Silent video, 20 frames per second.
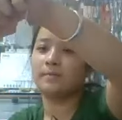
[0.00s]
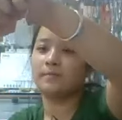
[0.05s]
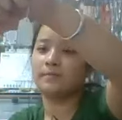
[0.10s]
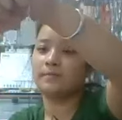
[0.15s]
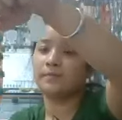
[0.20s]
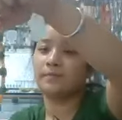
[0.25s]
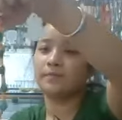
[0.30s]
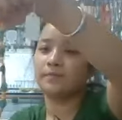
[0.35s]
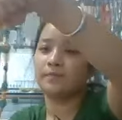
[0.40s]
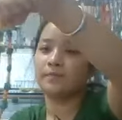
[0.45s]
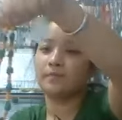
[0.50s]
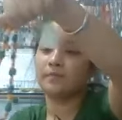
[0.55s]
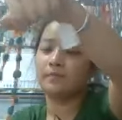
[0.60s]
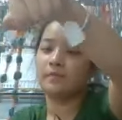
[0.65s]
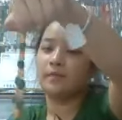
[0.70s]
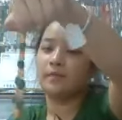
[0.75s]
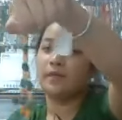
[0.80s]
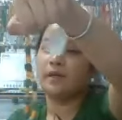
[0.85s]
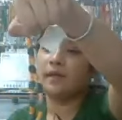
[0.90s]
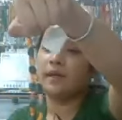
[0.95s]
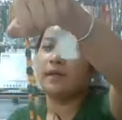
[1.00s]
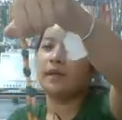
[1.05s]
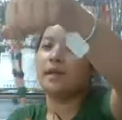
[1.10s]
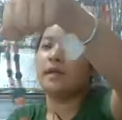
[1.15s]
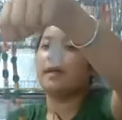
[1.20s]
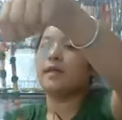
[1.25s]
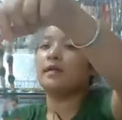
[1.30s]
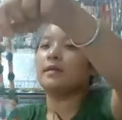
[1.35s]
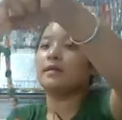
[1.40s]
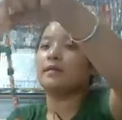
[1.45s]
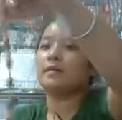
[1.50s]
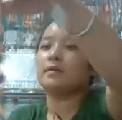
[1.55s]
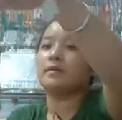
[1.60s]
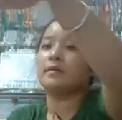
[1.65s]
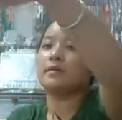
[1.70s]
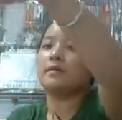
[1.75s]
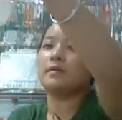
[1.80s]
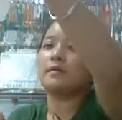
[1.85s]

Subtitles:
Nothing is said.